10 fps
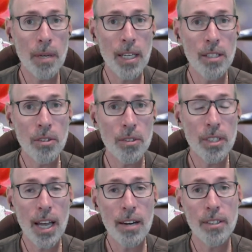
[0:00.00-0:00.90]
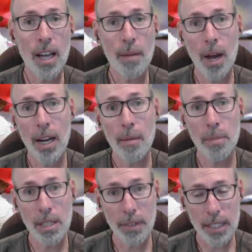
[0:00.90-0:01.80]
Eastern Standard Time, 9 a.m.
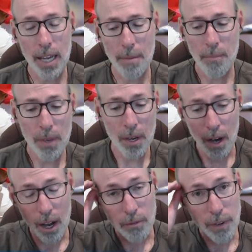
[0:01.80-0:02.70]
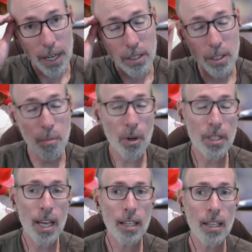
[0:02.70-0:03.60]
Pacific Time on Fantasy Sports
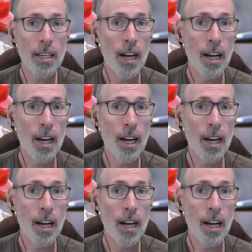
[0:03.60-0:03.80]
Daily.